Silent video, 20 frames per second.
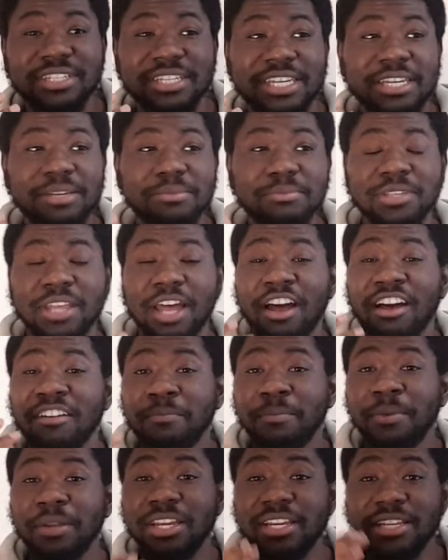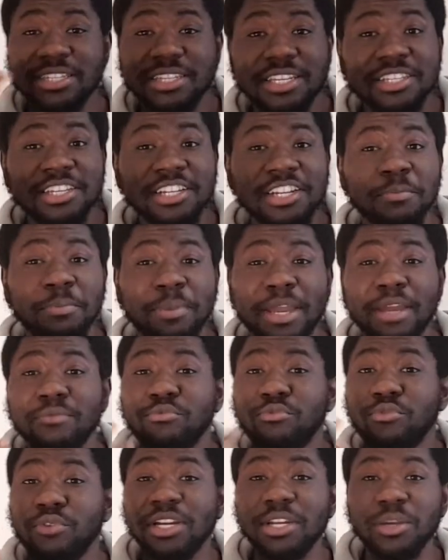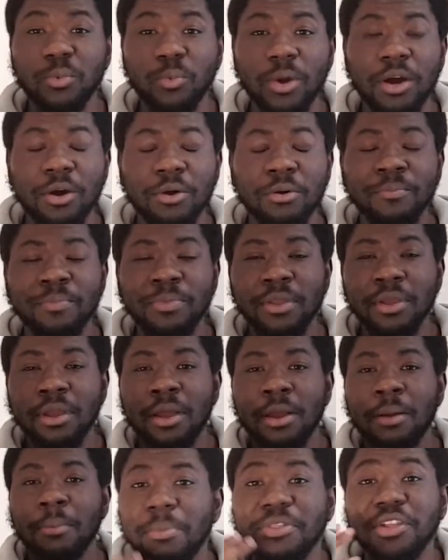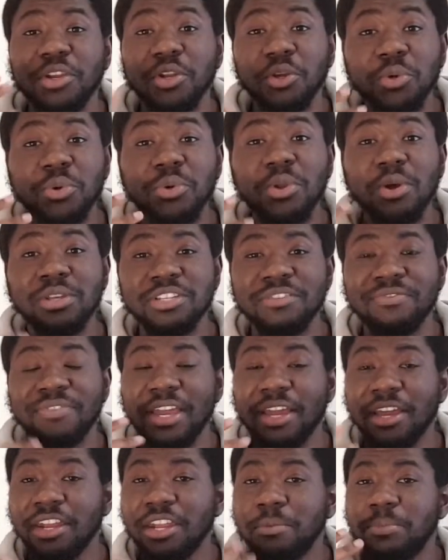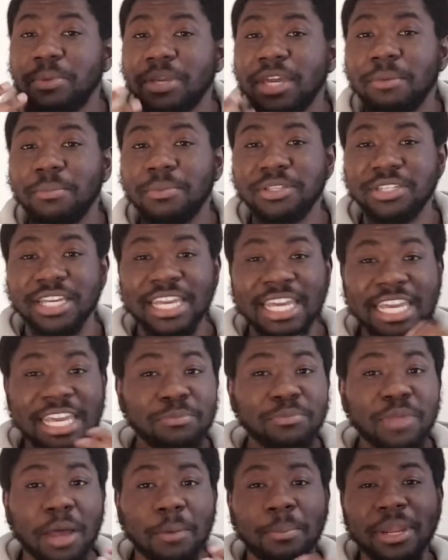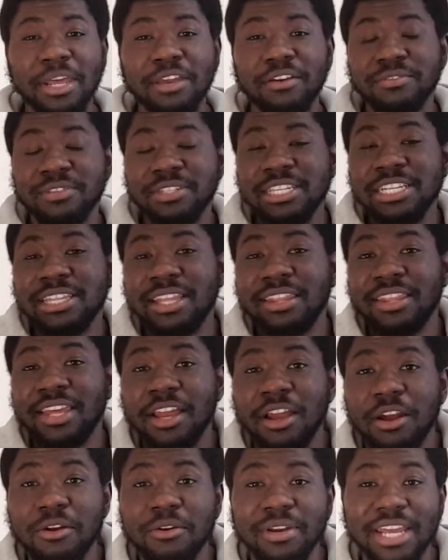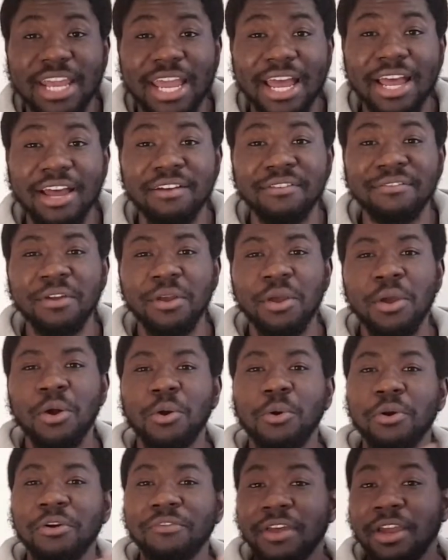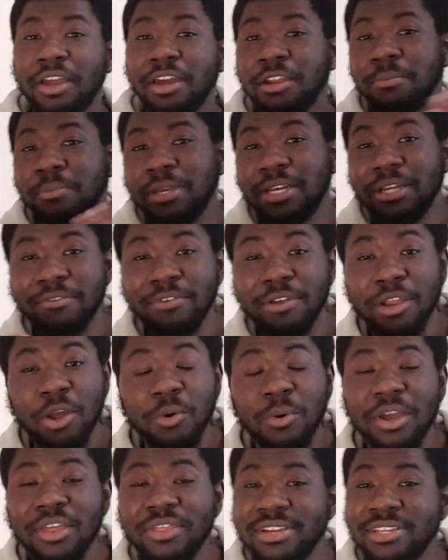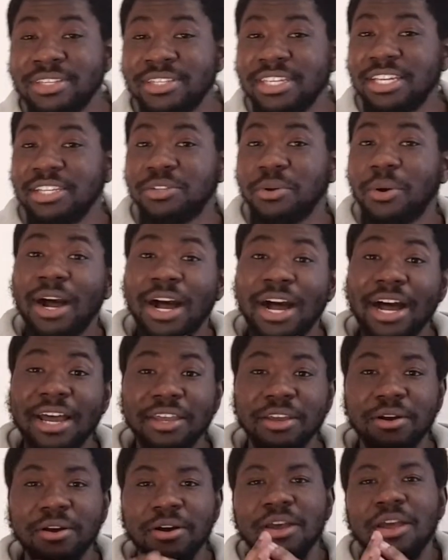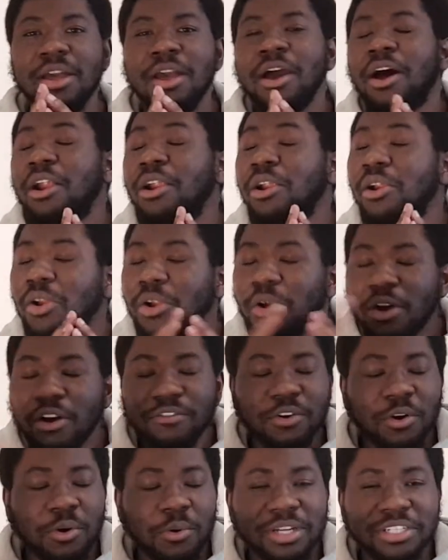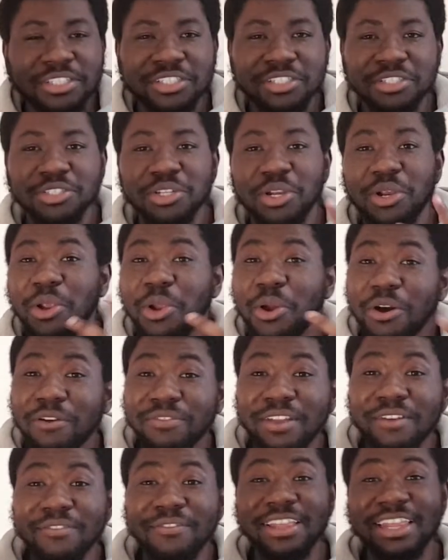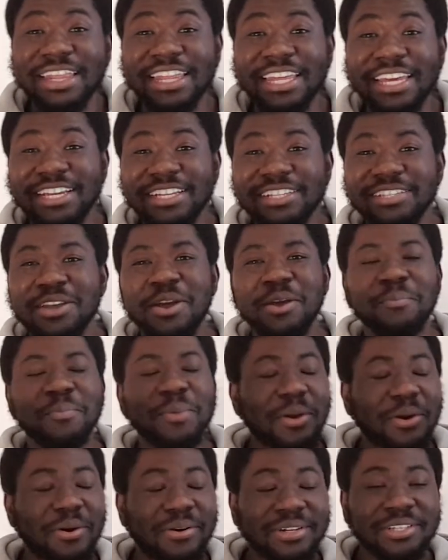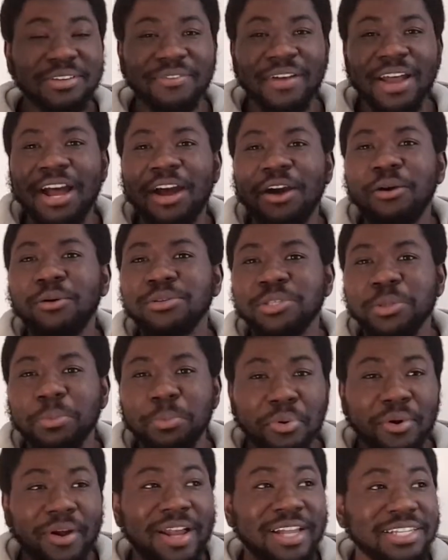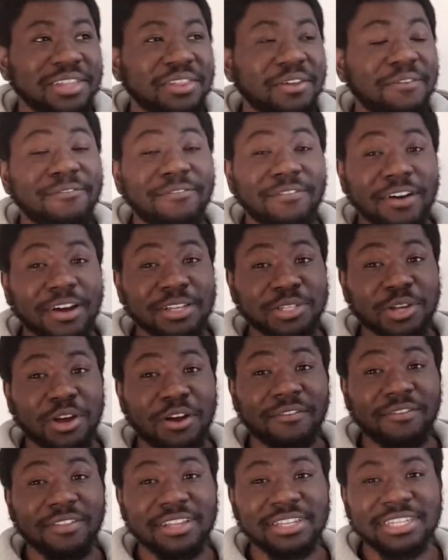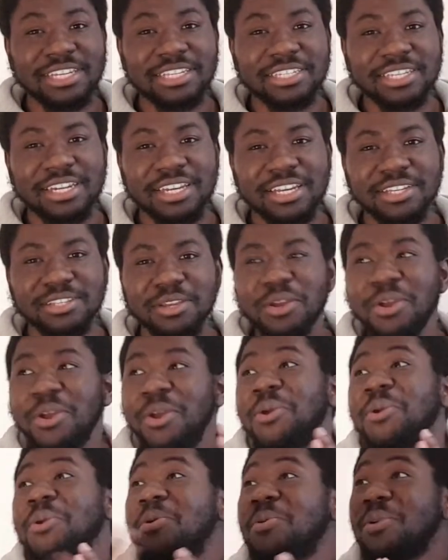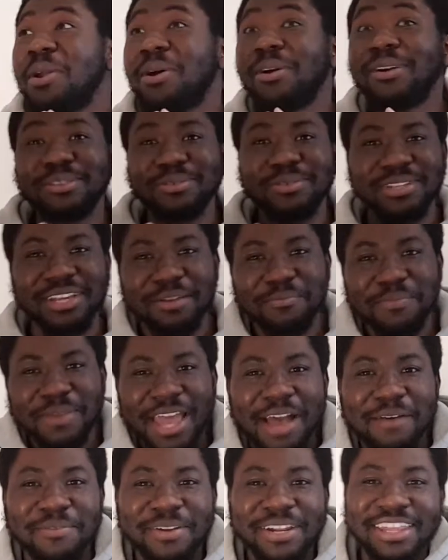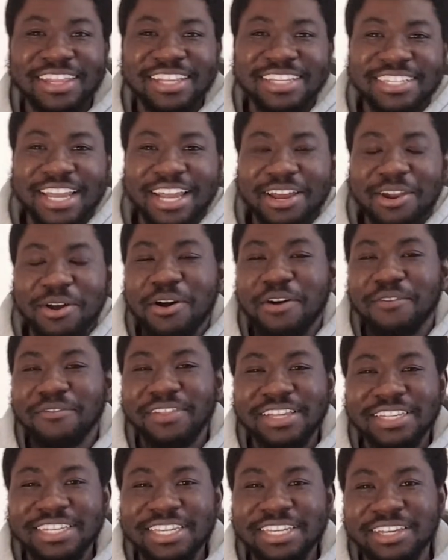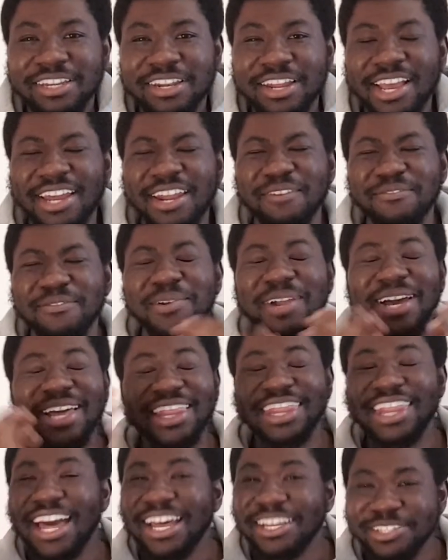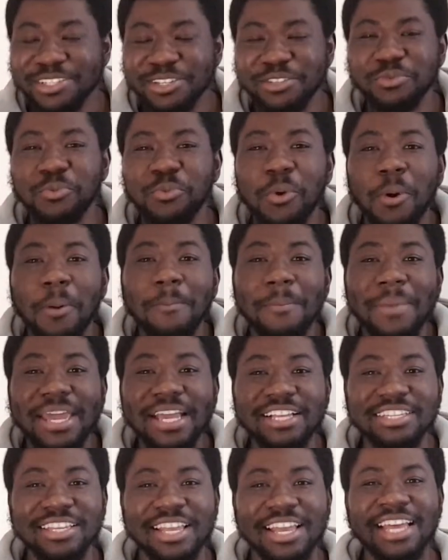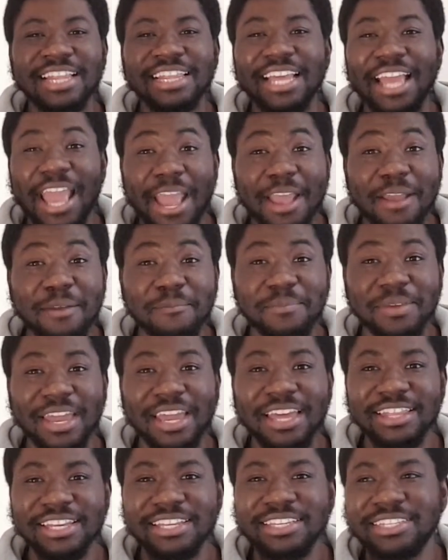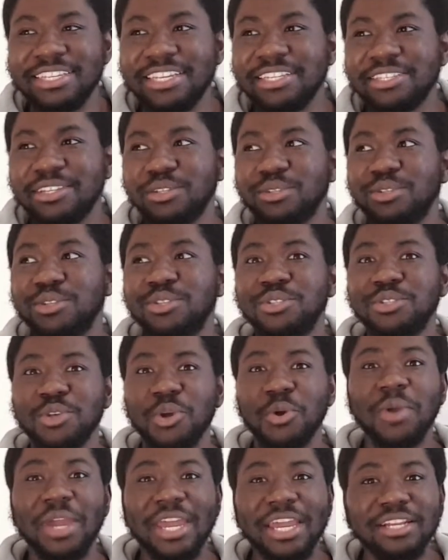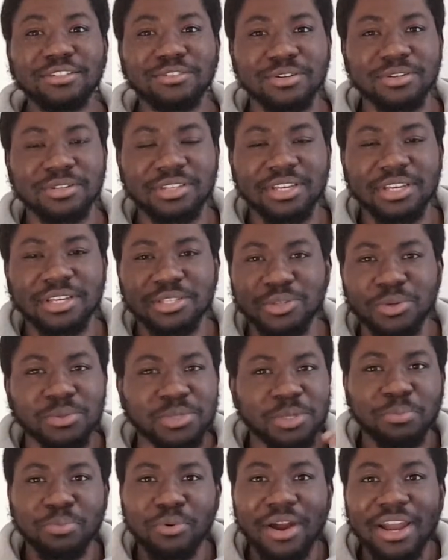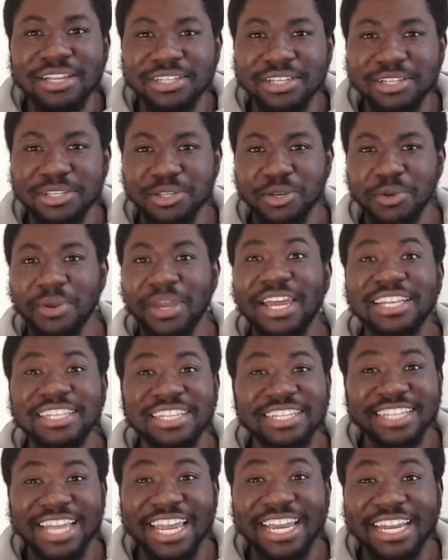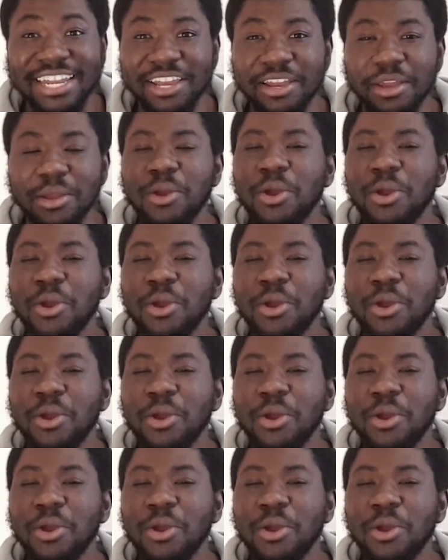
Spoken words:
teams that have been consistently playing really well, but then who knows if they're going to be able to keep that playoff seed that they currently have, or if they're going to be lower in the seeds or higher. A lot of questions, a lot of different things because of how surprising the first half of the season is. Who knows what's going to be happening in the second half of the season? And I feel like that's just what makes the NBA this season so interesting, so surprising, so entertaining.